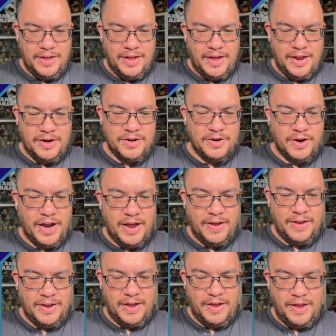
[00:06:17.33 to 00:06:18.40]
I don't know,
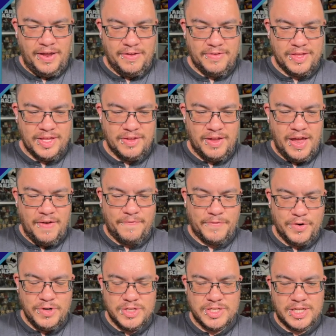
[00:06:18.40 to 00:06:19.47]
at
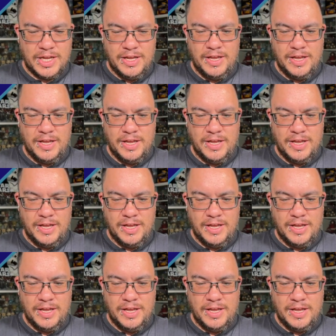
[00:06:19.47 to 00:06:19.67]
first,